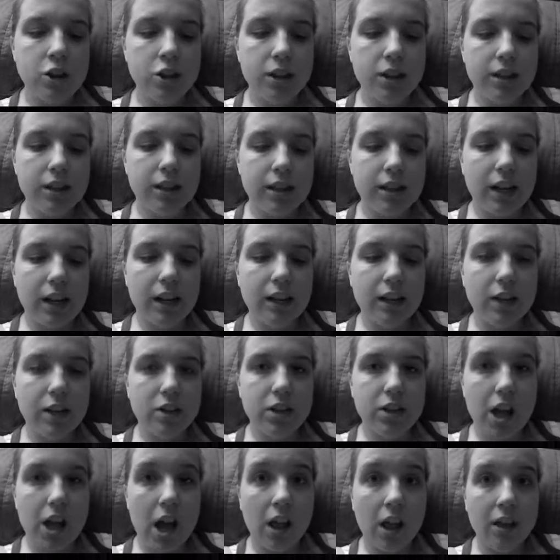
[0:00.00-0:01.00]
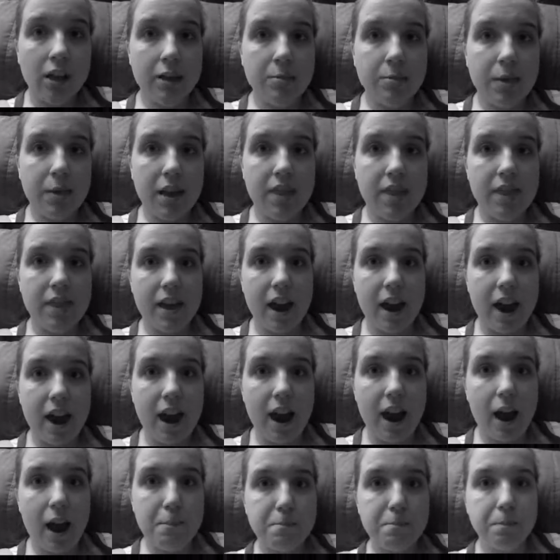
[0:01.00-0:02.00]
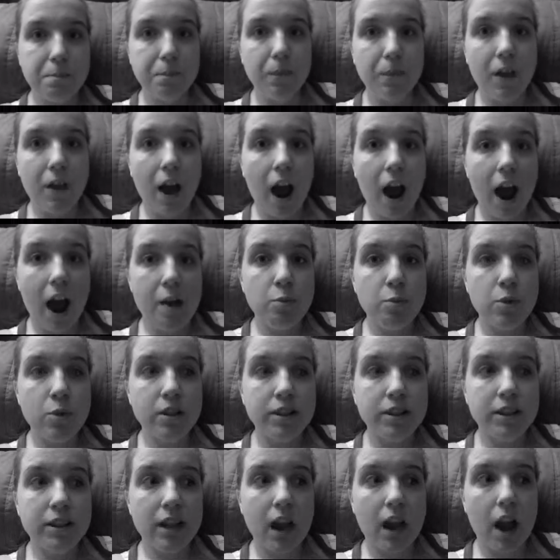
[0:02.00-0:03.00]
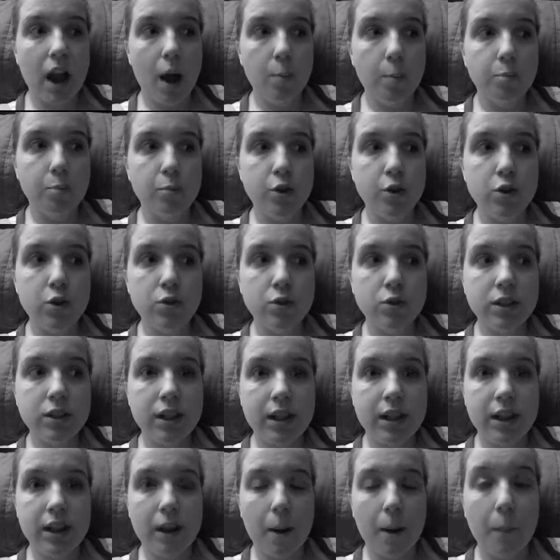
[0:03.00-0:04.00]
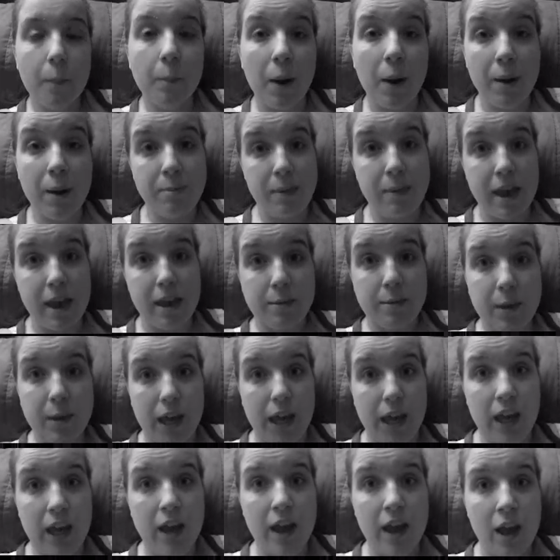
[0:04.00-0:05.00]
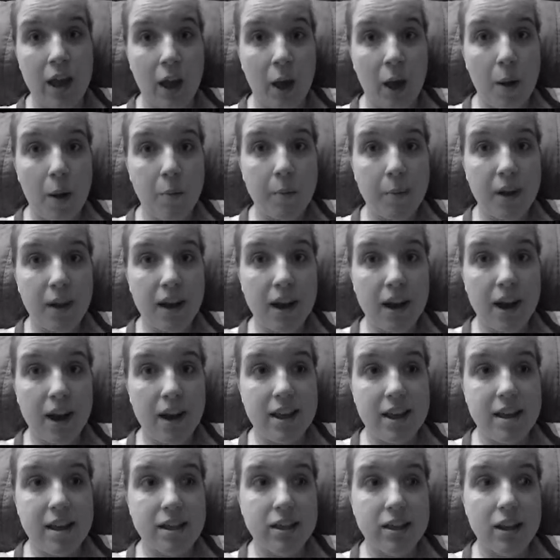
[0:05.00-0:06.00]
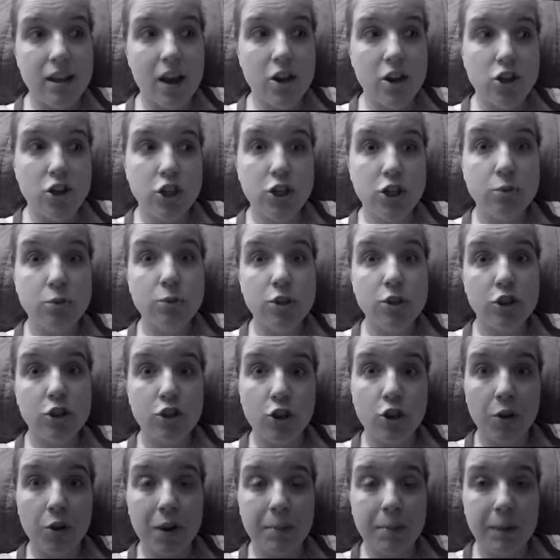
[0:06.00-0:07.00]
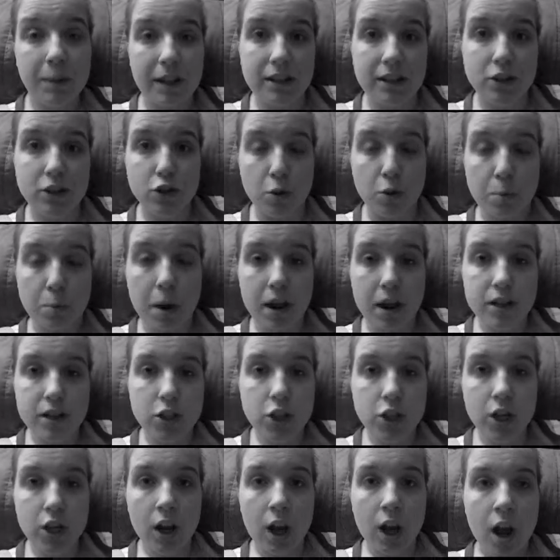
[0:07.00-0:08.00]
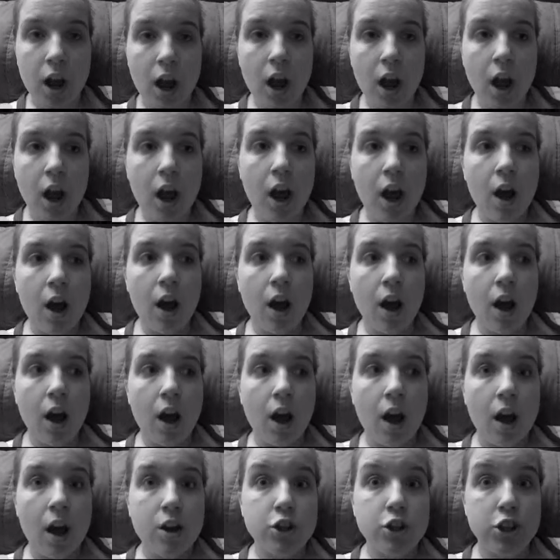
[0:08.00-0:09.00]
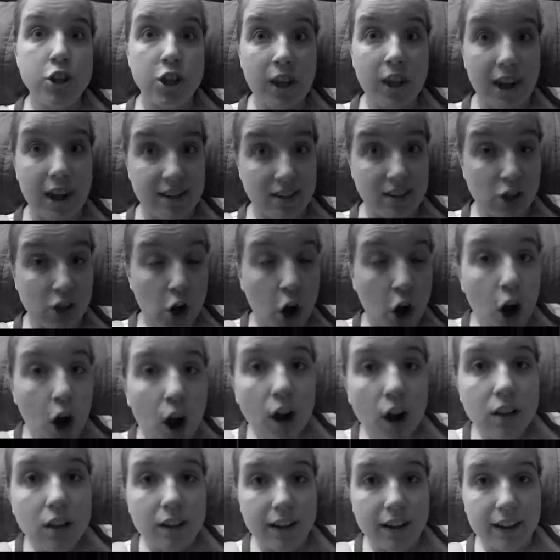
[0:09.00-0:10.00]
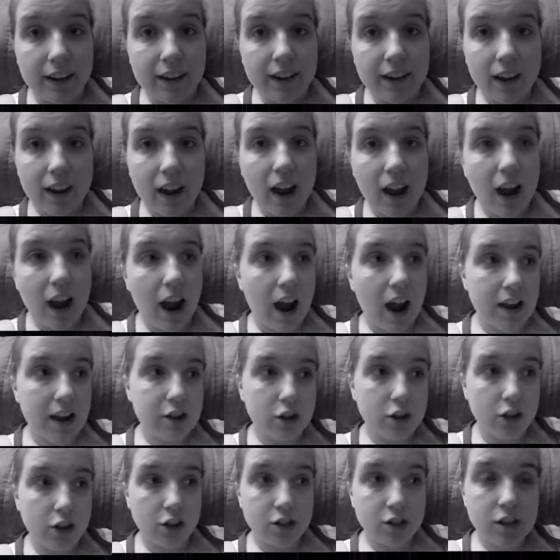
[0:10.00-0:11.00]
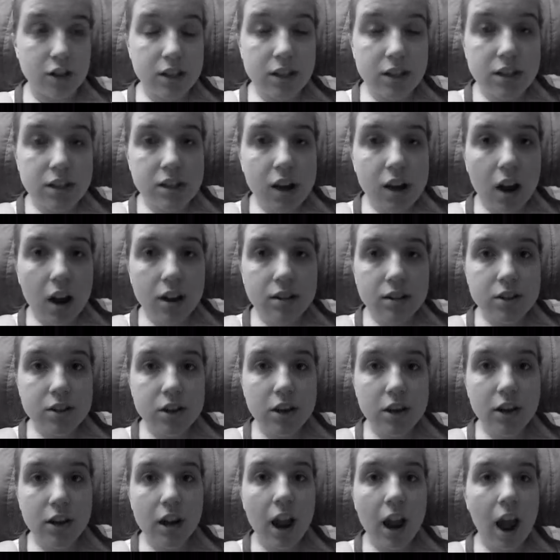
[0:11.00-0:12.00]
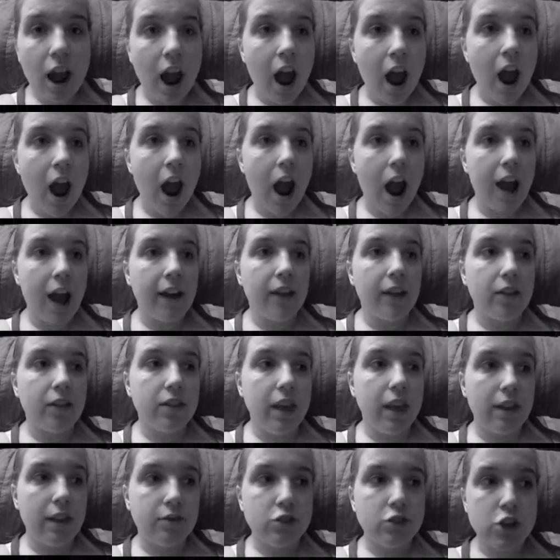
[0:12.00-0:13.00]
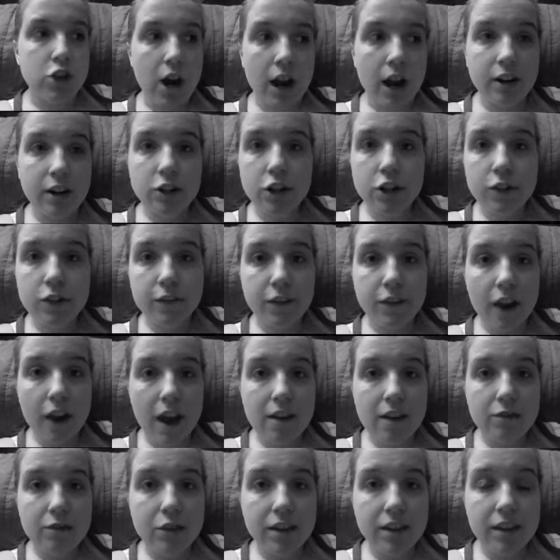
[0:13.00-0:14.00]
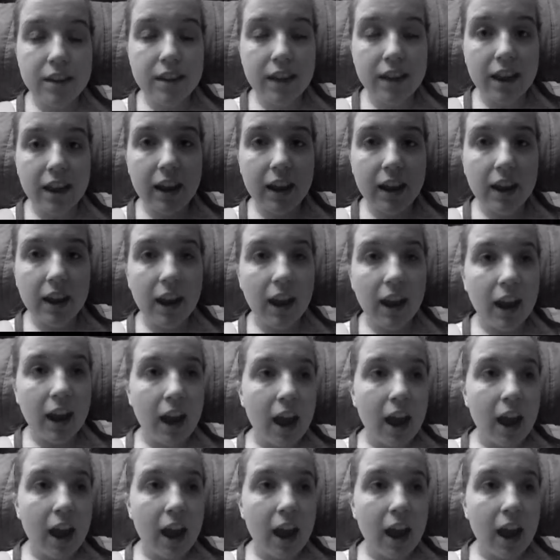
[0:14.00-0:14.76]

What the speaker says: she's sitting there telling me that I was abusing my baby because she was screaming so much. She has colic. I took her to the doctor. They checked her for everything.